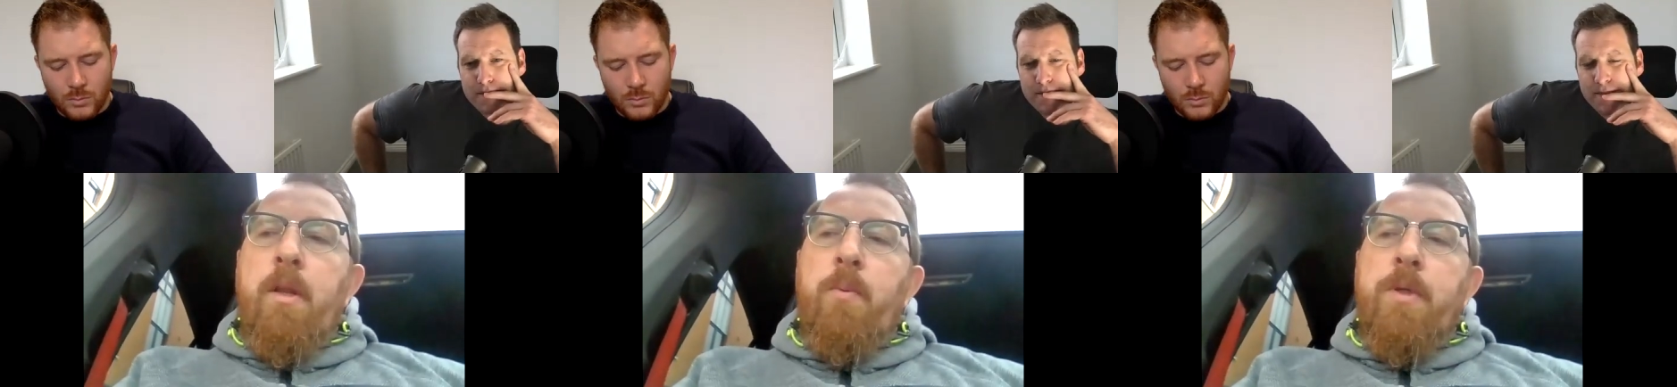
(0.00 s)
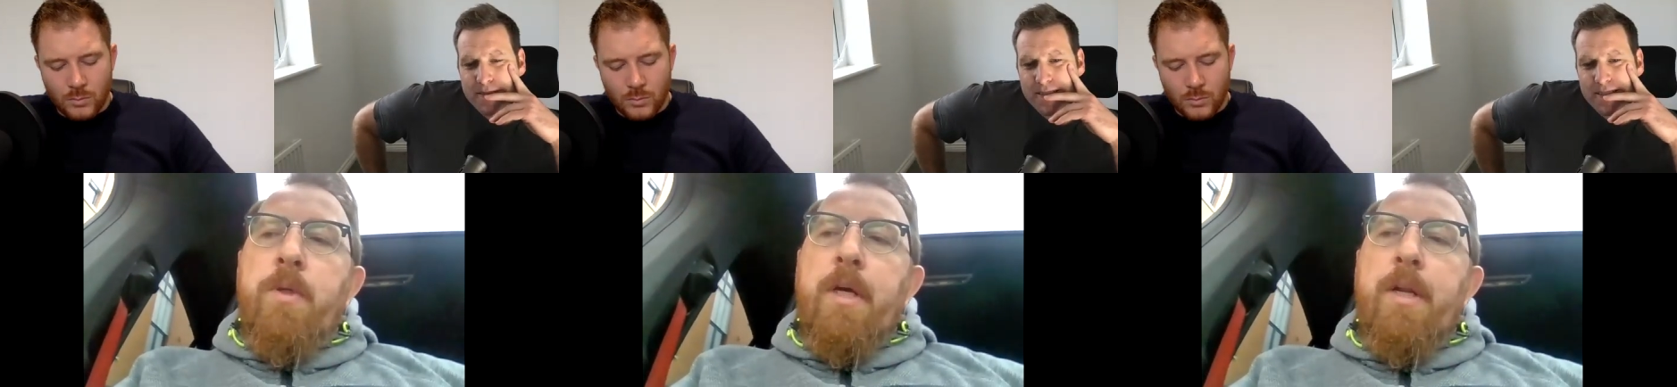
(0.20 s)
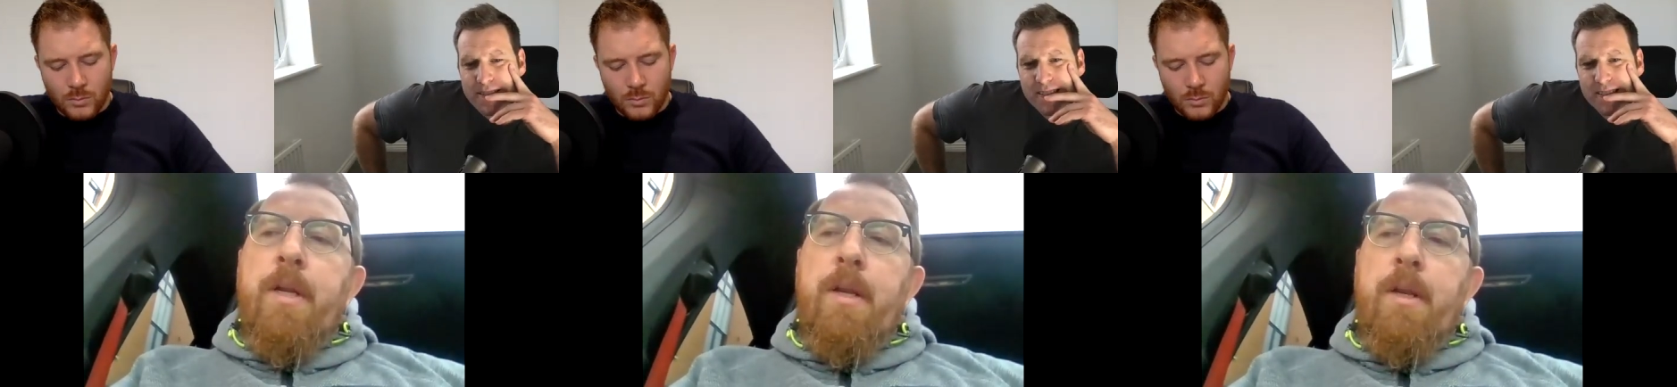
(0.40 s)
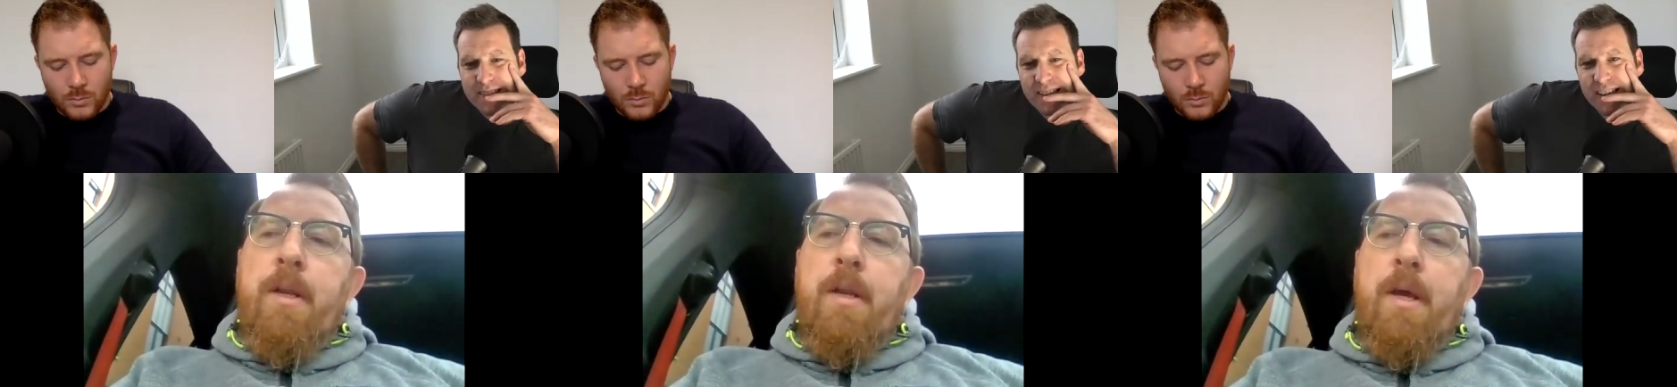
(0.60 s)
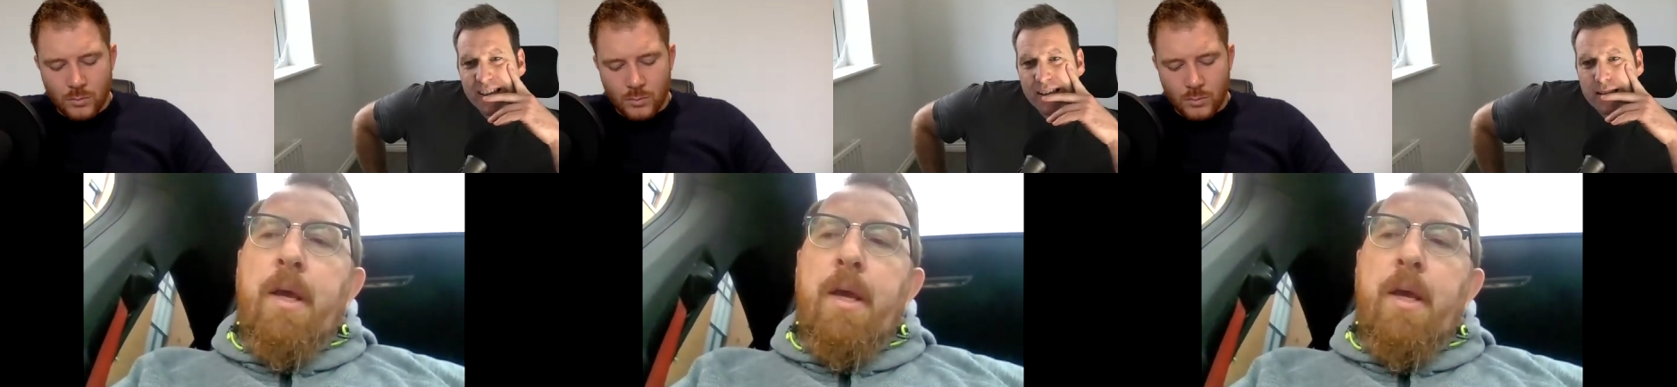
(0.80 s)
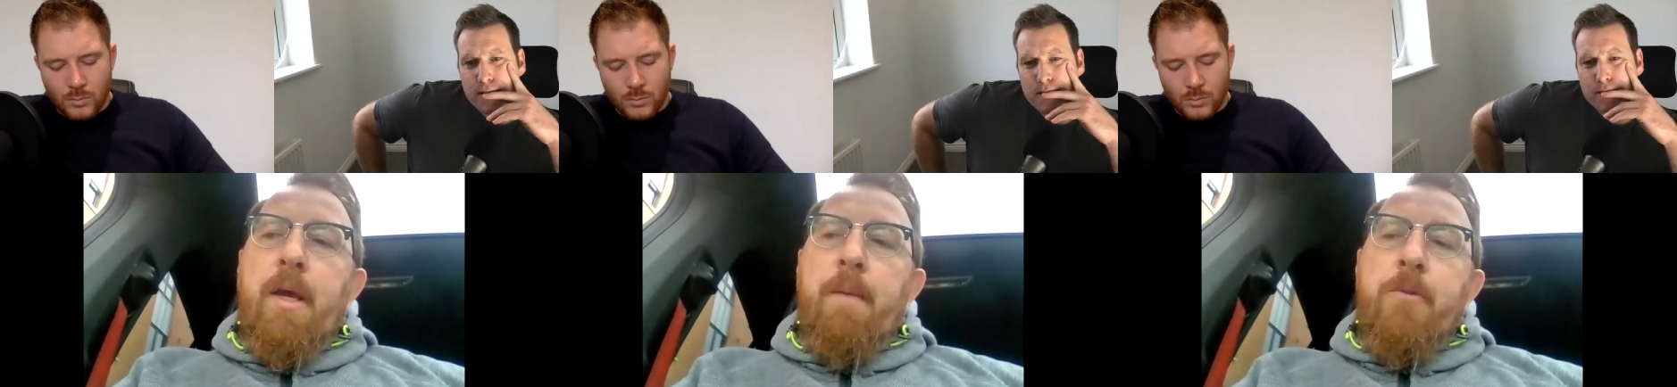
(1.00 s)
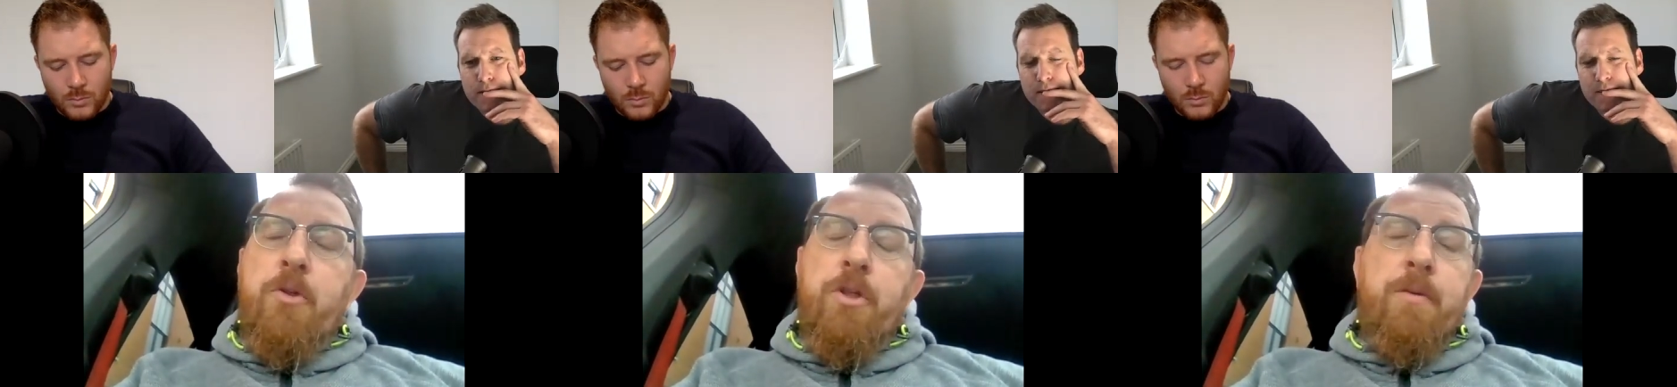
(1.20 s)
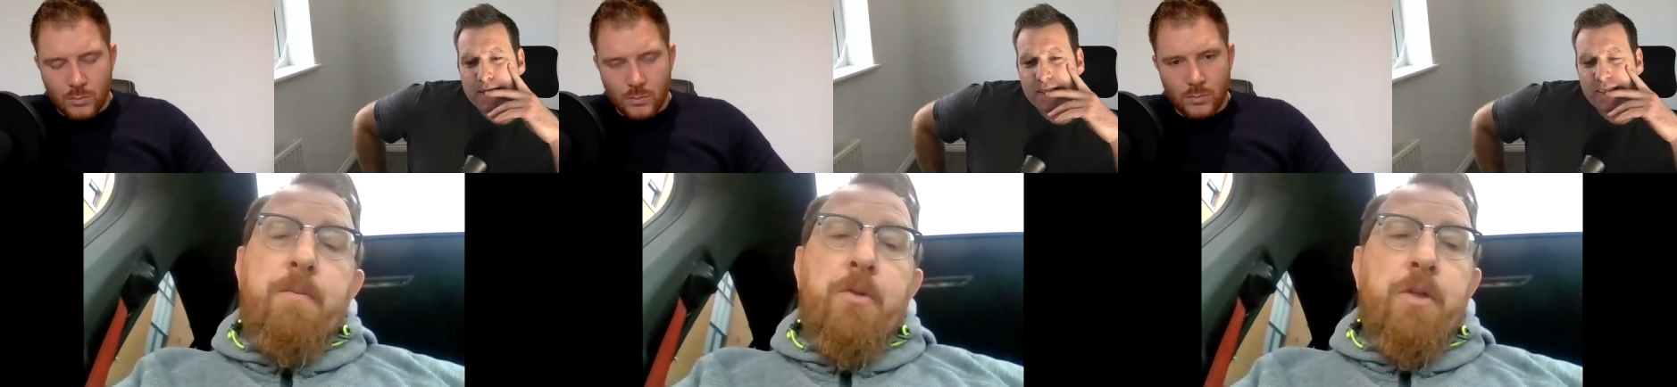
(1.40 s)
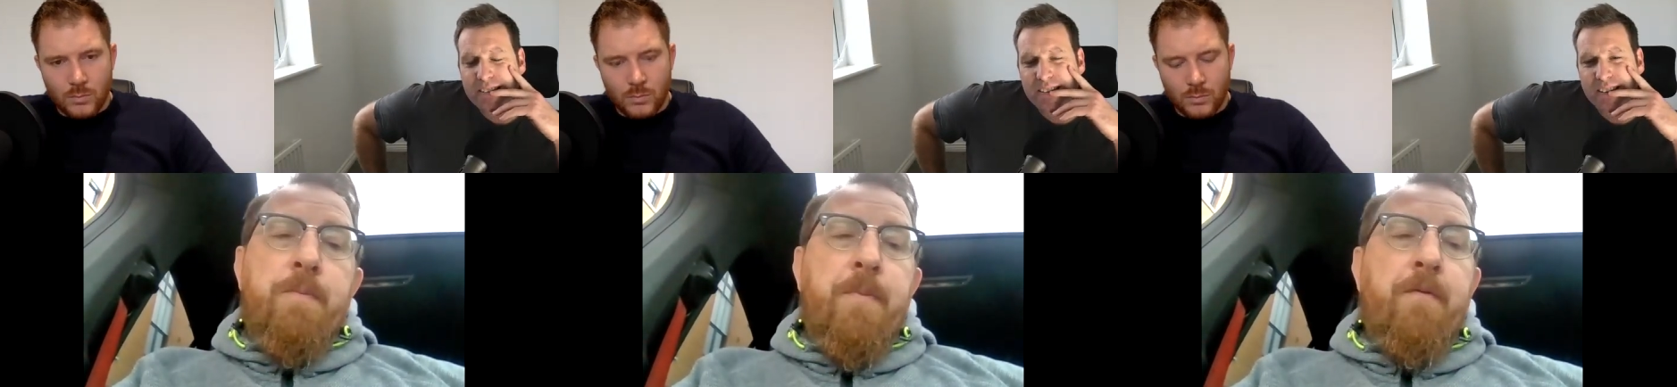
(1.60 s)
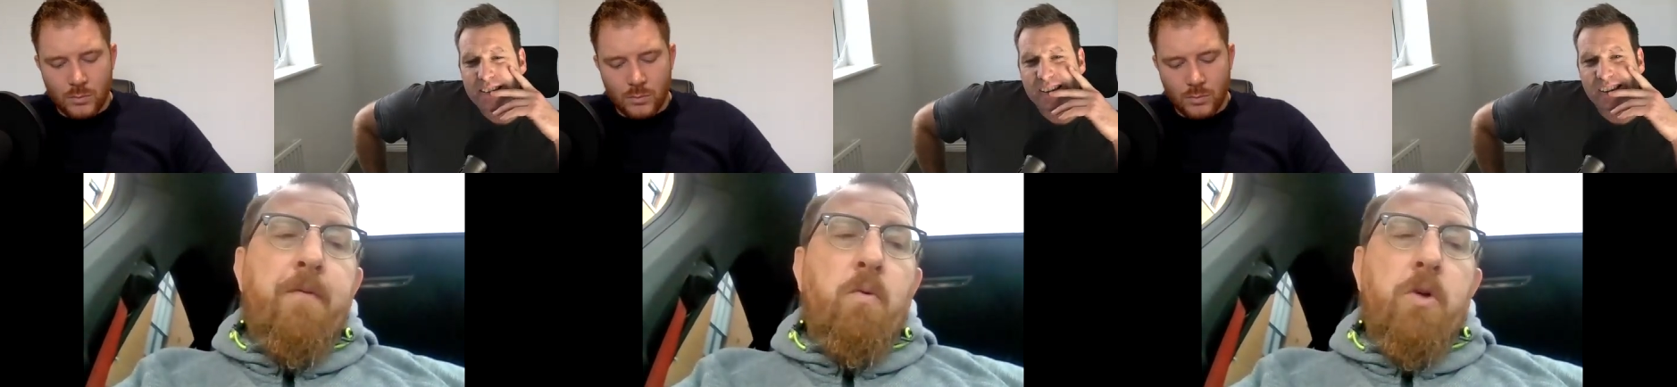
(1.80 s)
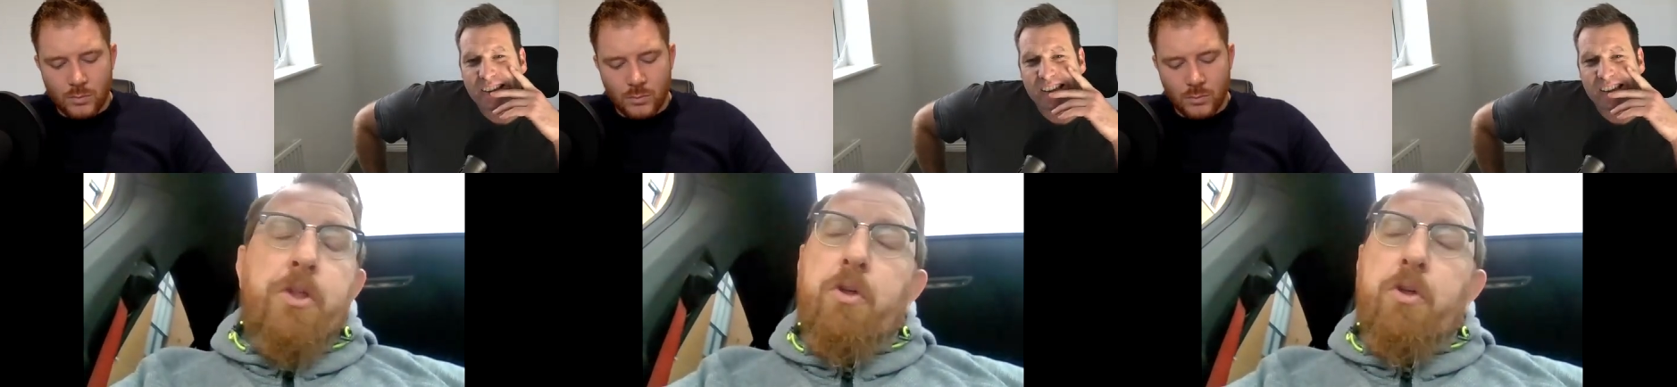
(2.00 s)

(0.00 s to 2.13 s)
Speaker 1: that was in um, just just before